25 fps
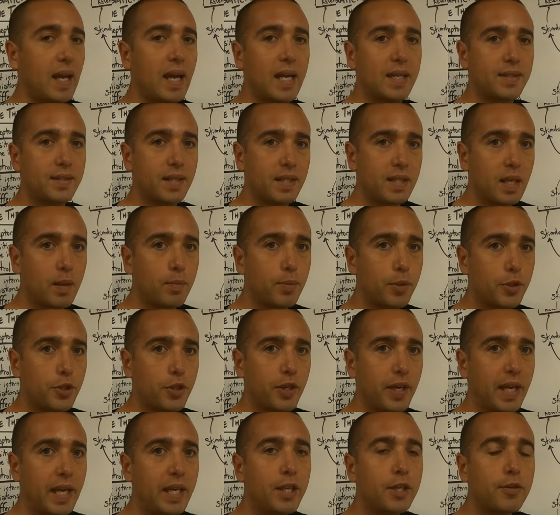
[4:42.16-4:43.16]
As the
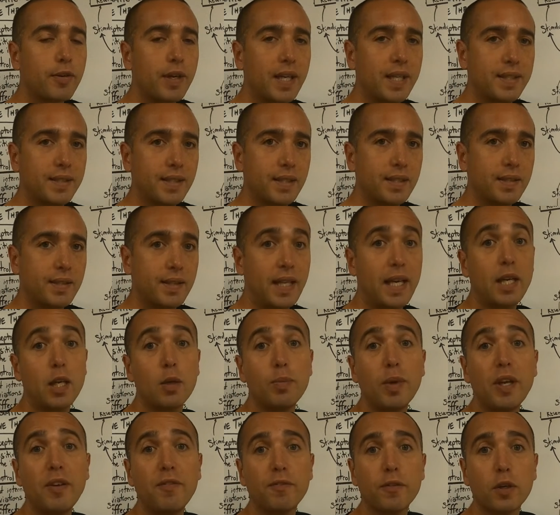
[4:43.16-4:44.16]
temperature increases, that
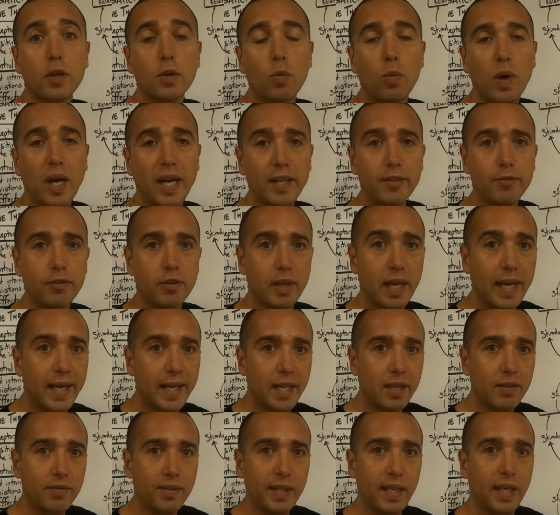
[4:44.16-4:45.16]
could be for a wide
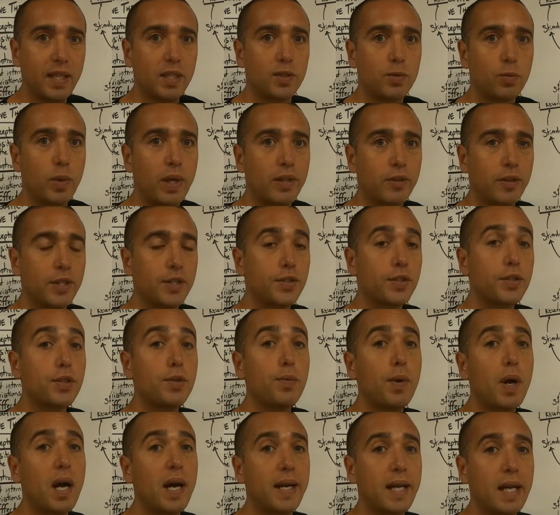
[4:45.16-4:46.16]
variety of things, whether it's
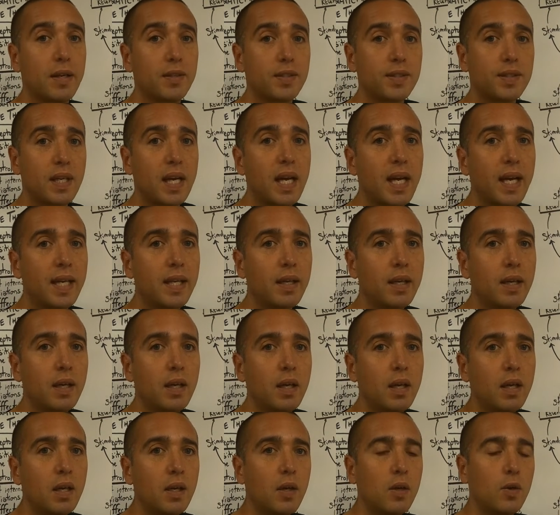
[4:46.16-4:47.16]
too hot outside,
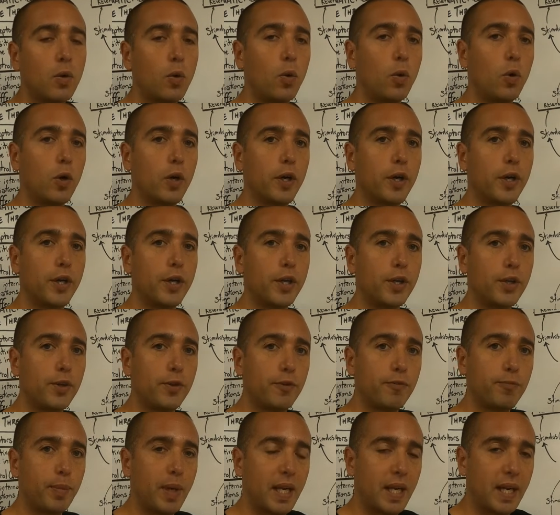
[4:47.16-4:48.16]
or
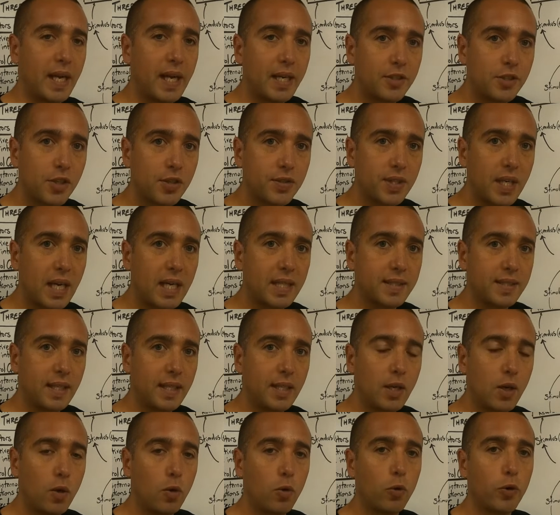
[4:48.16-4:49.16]
you've been
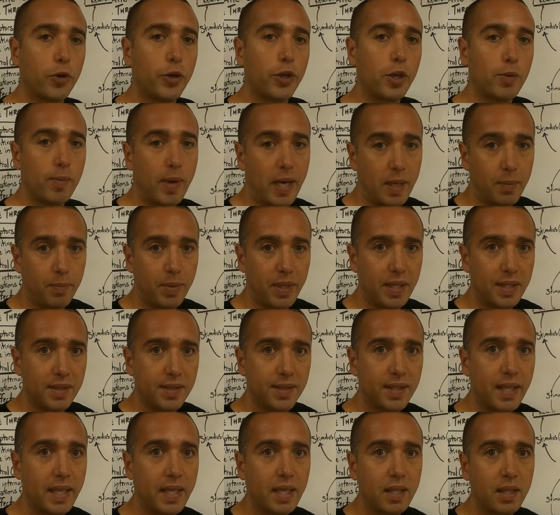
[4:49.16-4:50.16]
exercising, or you might be
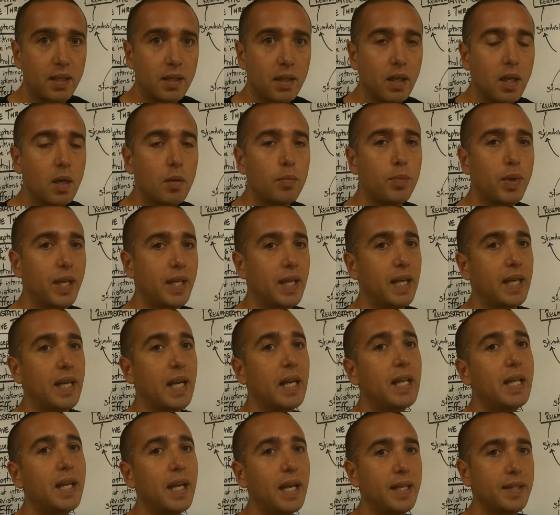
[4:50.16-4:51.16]
sick, but in
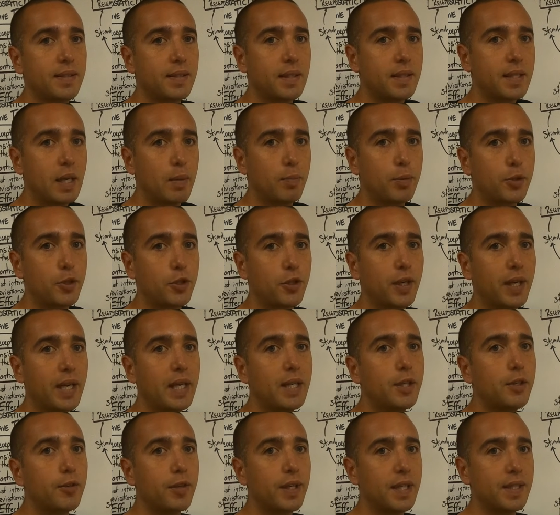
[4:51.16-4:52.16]
any case, the temperature
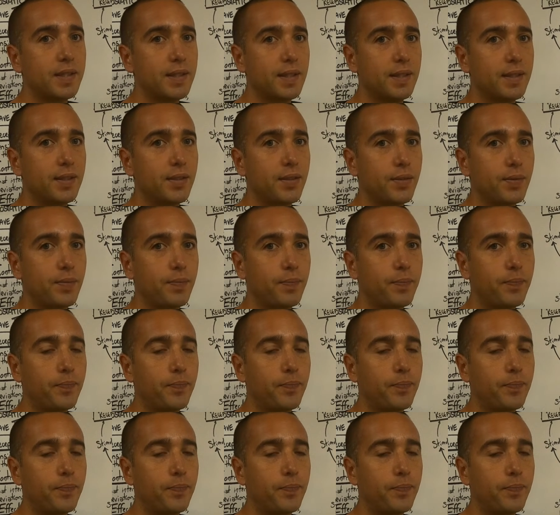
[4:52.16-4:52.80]
increases.